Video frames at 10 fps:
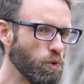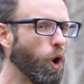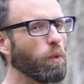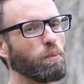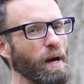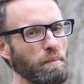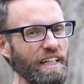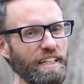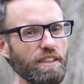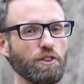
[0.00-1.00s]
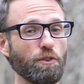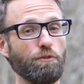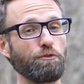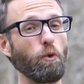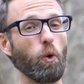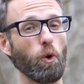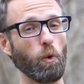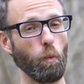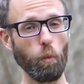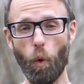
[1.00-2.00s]
two home remedies
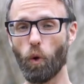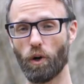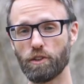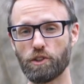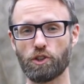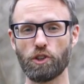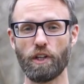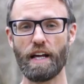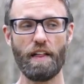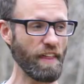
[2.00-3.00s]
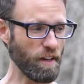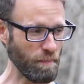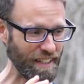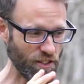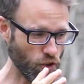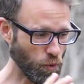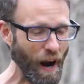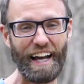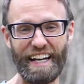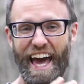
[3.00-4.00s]
for warts that have been
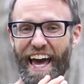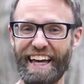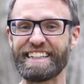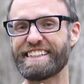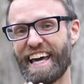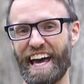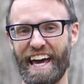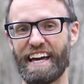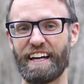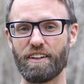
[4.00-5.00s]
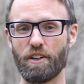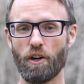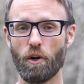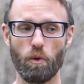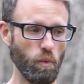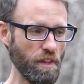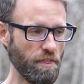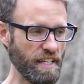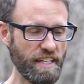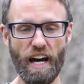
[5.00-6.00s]
tried head to head
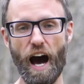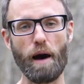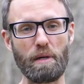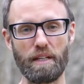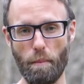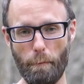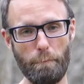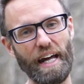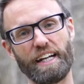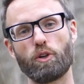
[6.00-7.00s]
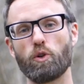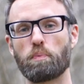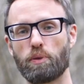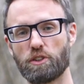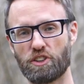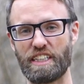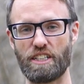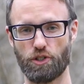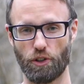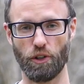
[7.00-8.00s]
with the common medical
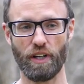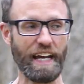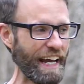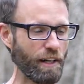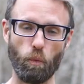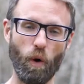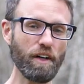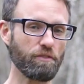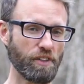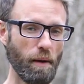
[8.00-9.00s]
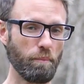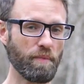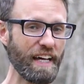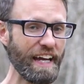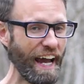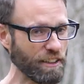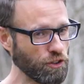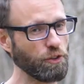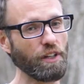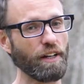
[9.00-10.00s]
procedure, and one of them
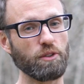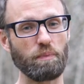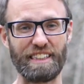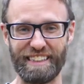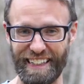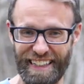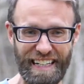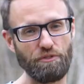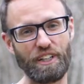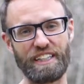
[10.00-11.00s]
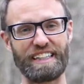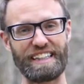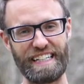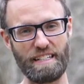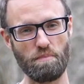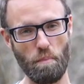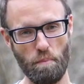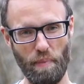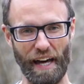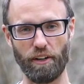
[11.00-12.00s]
has turned out to be significantly
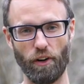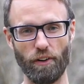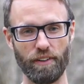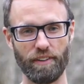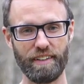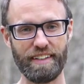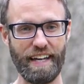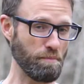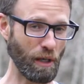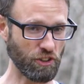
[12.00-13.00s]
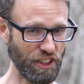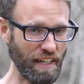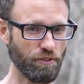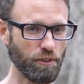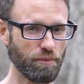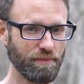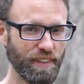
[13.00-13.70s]
better and much safer.